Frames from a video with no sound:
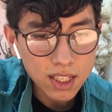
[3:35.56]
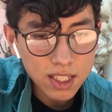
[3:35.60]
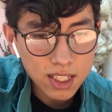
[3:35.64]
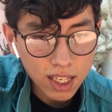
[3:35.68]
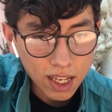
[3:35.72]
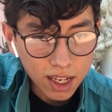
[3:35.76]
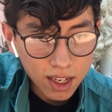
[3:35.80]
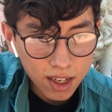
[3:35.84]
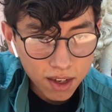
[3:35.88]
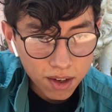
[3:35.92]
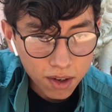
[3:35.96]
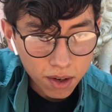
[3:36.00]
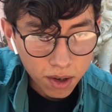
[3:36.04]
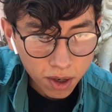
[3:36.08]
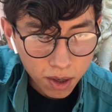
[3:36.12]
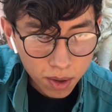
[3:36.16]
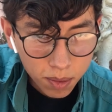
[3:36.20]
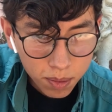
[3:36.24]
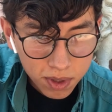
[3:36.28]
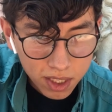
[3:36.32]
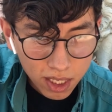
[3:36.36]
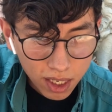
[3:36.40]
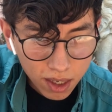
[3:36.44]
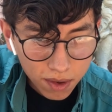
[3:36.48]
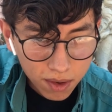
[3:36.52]
the second
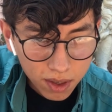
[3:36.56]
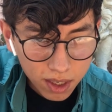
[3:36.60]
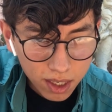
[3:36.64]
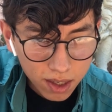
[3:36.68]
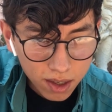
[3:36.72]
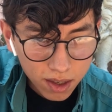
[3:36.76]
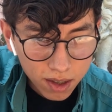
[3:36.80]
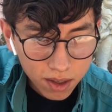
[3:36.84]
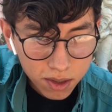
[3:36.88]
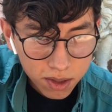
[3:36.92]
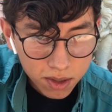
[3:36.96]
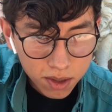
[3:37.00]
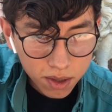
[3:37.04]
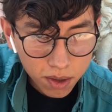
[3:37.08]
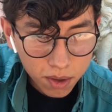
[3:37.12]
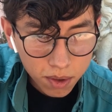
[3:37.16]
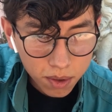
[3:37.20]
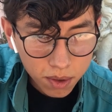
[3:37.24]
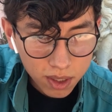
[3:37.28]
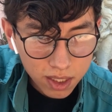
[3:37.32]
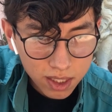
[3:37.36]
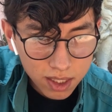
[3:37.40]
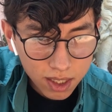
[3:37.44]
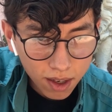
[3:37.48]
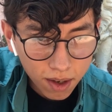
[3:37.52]
ARP down here, so
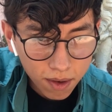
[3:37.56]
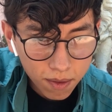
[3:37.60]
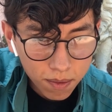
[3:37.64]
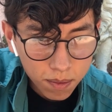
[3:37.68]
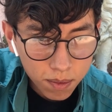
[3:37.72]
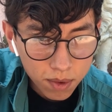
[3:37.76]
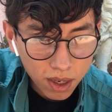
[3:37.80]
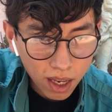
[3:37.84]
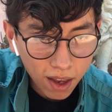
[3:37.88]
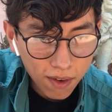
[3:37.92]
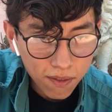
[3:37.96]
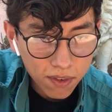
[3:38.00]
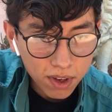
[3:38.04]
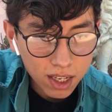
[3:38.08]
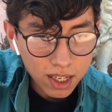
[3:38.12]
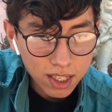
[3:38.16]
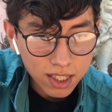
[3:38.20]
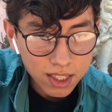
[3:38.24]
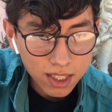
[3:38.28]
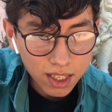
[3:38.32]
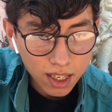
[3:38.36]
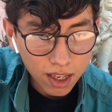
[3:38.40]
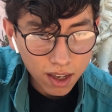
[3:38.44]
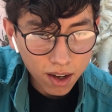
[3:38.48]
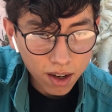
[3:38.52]
instead of having
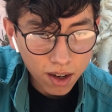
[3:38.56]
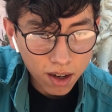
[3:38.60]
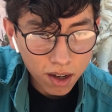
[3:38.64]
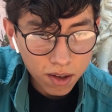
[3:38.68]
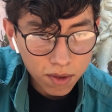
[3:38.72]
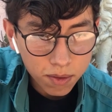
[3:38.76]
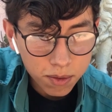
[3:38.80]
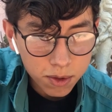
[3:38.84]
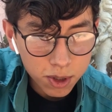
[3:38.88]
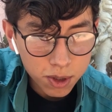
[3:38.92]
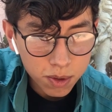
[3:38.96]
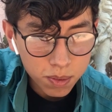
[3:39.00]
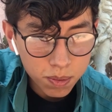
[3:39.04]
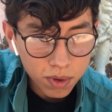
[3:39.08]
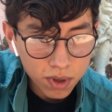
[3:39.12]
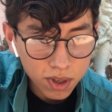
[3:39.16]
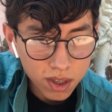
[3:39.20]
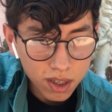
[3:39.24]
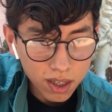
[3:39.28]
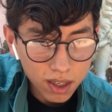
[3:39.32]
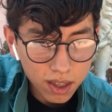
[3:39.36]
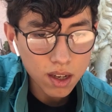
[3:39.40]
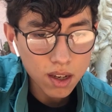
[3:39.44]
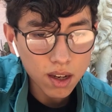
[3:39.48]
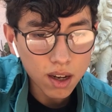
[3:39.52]
it say off, just
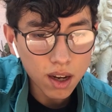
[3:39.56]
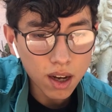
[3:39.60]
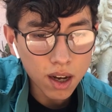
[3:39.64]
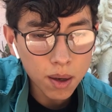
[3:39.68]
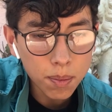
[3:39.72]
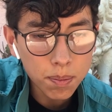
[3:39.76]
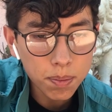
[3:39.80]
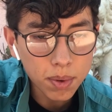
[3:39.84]
put up.